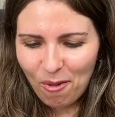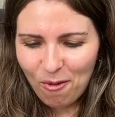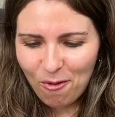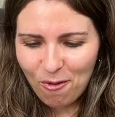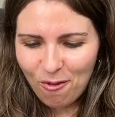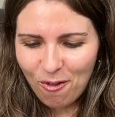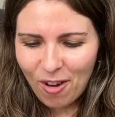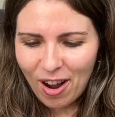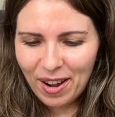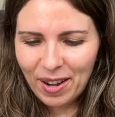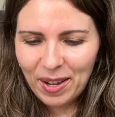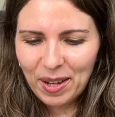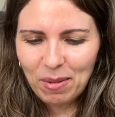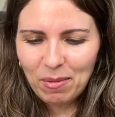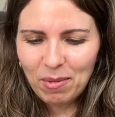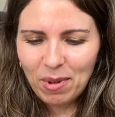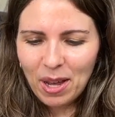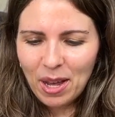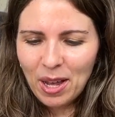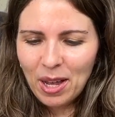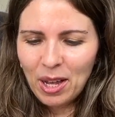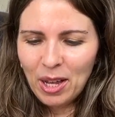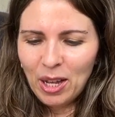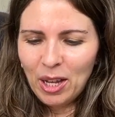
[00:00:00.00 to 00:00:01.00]
vibe.
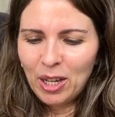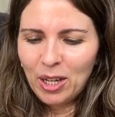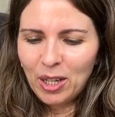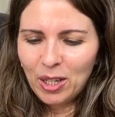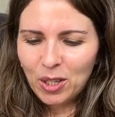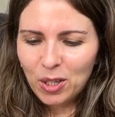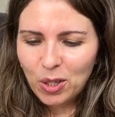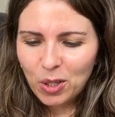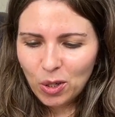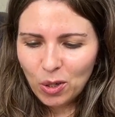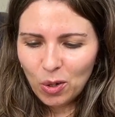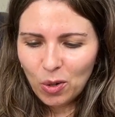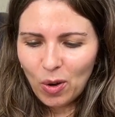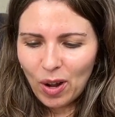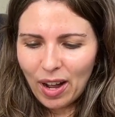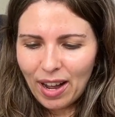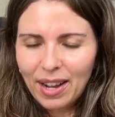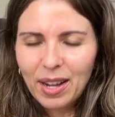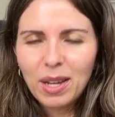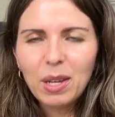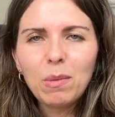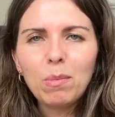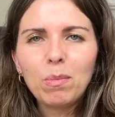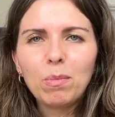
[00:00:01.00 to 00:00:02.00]
So
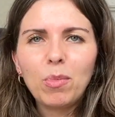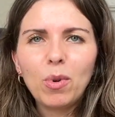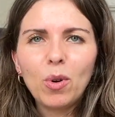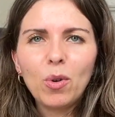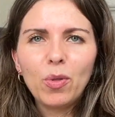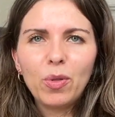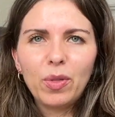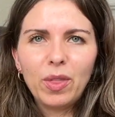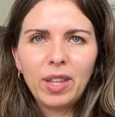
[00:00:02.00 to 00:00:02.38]
I bought